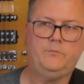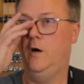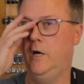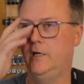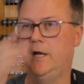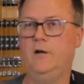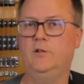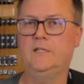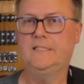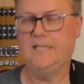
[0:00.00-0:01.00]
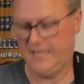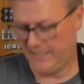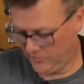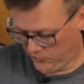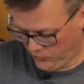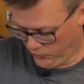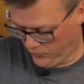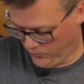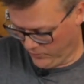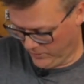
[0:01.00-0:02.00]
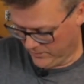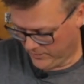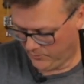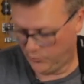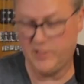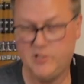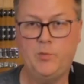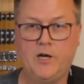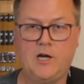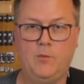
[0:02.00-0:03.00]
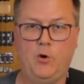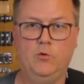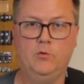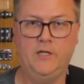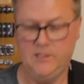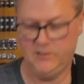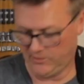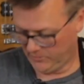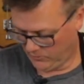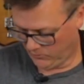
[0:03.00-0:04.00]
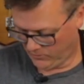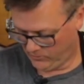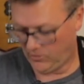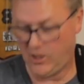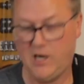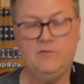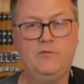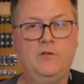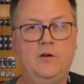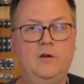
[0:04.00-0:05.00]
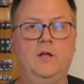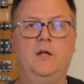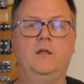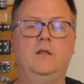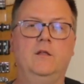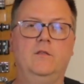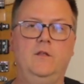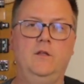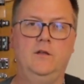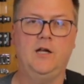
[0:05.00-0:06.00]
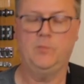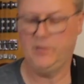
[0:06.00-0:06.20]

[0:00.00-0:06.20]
All right, now let's take it to the bridge pickup only. So I'm going to roll off the neck